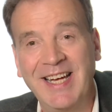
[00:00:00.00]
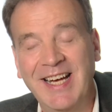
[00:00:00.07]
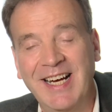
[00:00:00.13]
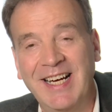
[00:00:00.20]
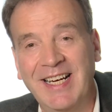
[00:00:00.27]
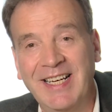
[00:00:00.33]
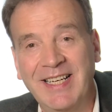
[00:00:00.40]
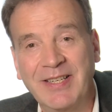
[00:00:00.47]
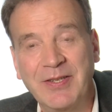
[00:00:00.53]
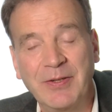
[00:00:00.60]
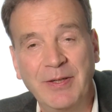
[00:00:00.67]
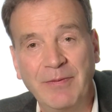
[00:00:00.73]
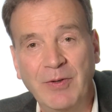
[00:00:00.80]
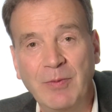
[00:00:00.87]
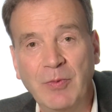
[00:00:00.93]
Uh, so
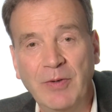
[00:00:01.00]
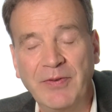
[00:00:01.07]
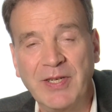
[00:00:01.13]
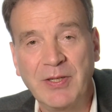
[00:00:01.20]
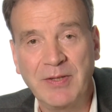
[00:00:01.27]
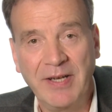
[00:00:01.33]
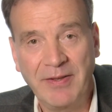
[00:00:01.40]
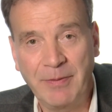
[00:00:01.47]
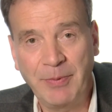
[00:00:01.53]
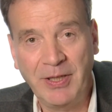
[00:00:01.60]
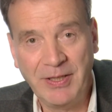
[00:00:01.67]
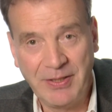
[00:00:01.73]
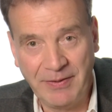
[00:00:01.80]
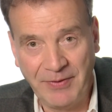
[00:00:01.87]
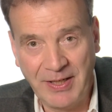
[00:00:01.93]
if you move this to other
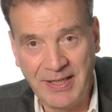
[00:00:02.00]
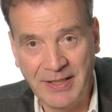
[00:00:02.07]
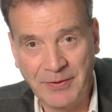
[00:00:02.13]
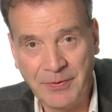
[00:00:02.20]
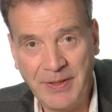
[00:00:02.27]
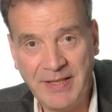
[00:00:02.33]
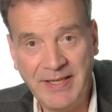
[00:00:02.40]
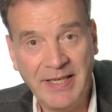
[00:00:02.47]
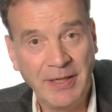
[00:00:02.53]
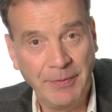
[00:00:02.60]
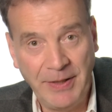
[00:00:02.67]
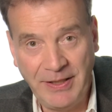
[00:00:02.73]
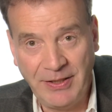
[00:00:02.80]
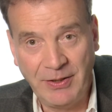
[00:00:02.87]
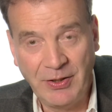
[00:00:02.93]
parts of the country, the
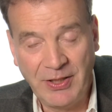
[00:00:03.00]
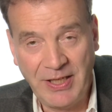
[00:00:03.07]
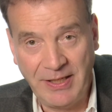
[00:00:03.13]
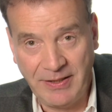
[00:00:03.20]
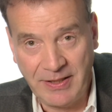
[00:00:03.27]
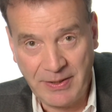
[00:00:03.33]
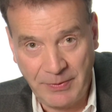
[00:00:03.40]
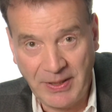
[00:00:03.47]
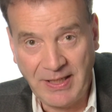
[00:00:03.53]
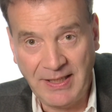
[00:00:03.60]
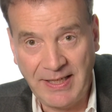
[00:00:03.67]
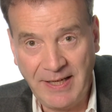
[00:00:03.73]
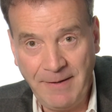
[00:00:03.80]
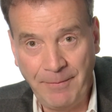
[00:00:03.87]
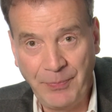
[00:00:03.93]
equation changes
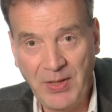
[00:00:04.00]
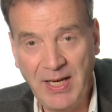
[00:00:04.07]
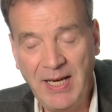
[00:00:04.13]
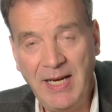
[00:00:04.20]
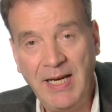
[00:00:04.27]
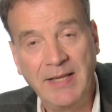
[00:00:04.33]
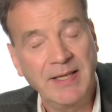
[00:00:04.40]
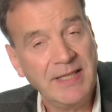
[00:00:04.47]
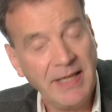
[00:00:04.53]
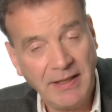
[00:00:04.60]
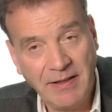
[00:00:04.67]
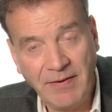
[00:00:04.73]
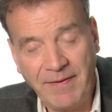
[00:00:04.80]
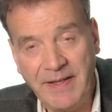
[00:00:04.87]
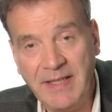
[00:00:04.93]
quickly. And the
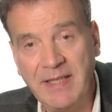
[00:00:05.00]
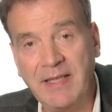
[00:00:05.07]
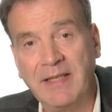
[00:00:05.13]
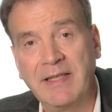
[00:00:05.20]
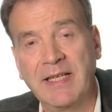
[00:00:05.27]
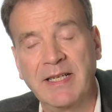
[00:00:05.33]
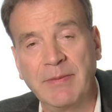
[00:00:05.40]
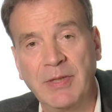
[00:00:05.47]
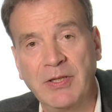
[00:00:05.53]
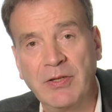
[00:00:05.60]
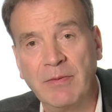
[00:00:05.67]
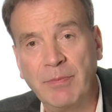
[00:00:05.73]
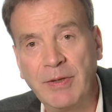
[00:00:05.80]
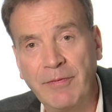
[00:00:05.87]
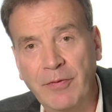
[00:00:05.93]
second thing that I
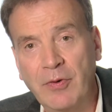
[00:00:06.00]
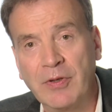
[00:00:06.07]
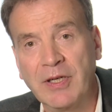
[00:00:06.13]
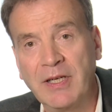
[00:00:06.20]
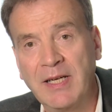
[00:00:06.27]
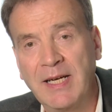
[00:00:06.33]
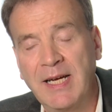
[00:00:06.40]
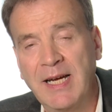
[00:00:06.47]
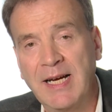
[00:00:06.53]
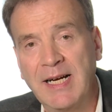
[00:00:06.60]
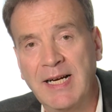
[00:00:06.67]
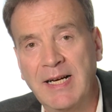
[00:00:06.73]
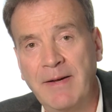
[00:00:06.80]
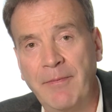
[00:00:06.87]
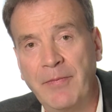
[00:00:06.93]
mentioned before,
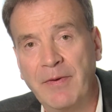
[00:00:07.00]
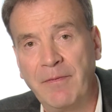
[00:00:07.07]
um,